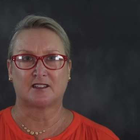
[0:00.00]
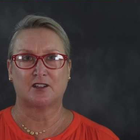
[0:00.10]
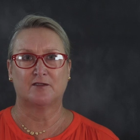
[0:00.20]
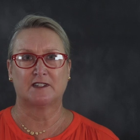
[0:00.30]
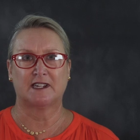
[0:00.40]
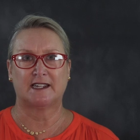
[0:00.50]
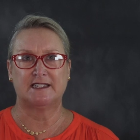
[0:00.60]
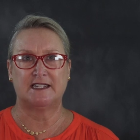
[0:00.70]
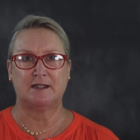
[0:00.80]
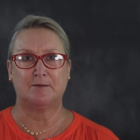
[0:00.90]
the
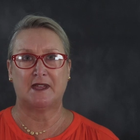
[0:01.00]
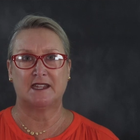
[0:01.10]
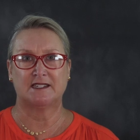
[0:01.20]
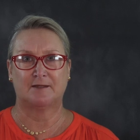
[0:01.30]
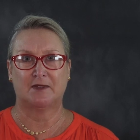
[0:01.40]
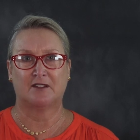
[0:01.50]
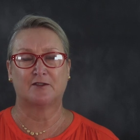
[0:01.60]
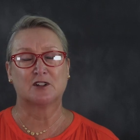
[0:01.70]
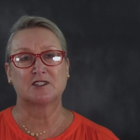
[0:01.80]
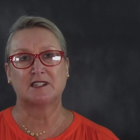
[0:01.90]
COVID-19 pandemic
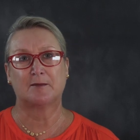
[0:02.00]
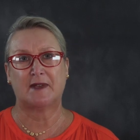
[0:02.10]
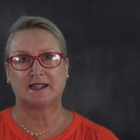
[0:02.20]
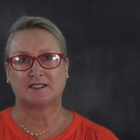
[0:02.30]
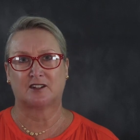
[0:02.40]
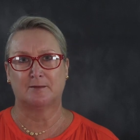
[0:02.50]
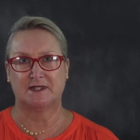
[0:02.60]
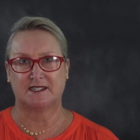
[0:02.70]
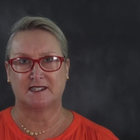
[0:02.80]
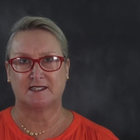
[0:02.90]
first impacted our
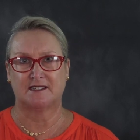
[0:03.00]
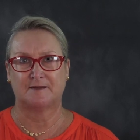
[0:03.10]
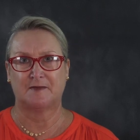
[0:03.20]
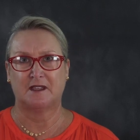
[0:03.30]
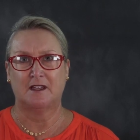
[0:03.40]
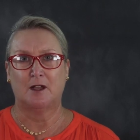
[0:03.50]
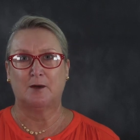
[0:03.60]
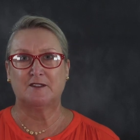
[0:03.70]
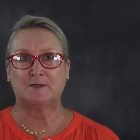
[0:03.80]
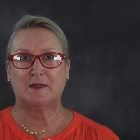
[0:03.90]
business.
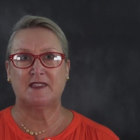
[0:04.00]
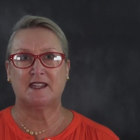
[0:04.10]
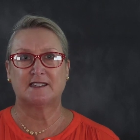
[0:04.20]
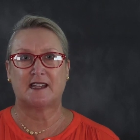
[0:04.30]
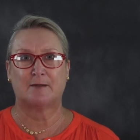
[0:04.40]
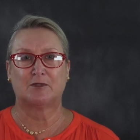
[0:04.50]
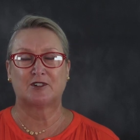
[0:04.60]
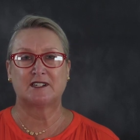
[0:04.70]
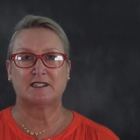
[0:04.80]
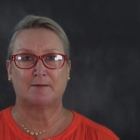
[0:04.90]
We've spent that time
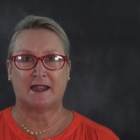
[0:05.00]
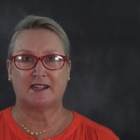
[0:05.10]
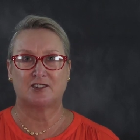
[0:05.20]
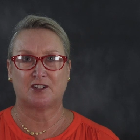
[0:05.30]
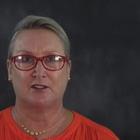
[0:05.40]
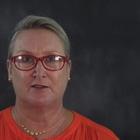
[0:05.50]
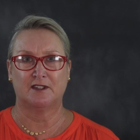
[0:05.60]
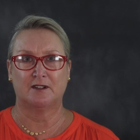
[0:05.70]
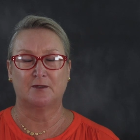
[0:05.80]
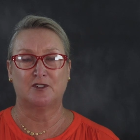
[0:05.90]
learning to manage
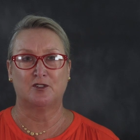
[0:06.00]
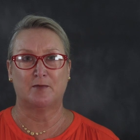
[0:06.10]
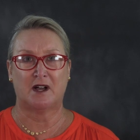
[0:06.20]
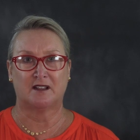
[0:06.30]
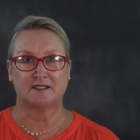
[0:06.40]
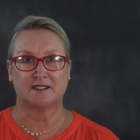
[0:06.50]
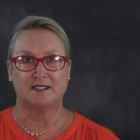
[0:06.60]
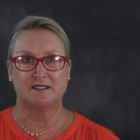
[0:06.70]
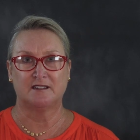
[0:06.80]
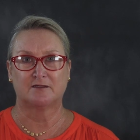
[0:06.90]
COVID with new
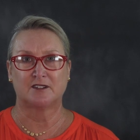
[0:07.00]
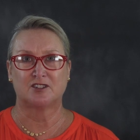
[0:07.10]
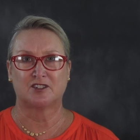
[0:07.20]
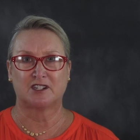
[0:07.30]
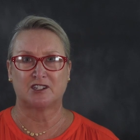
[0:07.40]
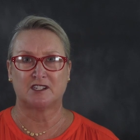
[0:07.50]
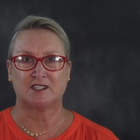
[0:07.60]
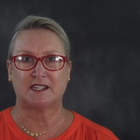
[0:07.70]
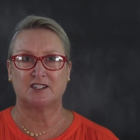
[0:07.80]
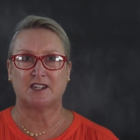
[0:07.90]
policies,
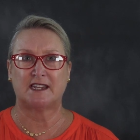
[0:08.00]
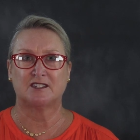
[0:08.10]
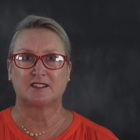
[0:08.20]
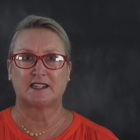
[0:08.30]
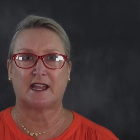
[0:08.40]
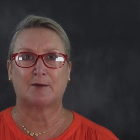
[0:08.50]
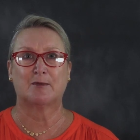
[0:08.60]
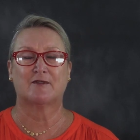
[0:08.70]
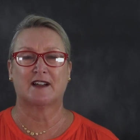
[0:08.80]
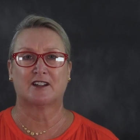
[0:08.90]
restrictions, and changes to how
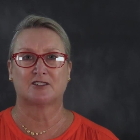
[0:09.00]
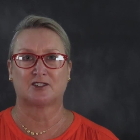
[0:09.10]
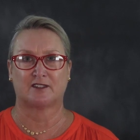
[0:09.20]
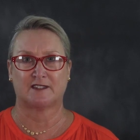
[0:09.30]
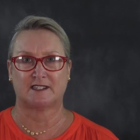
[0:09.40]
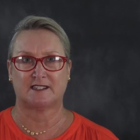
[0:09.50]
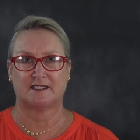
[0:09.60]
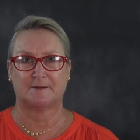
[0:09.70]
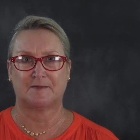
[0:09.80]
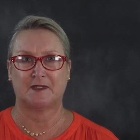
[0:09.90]
we provide our
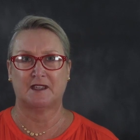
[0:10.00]
services.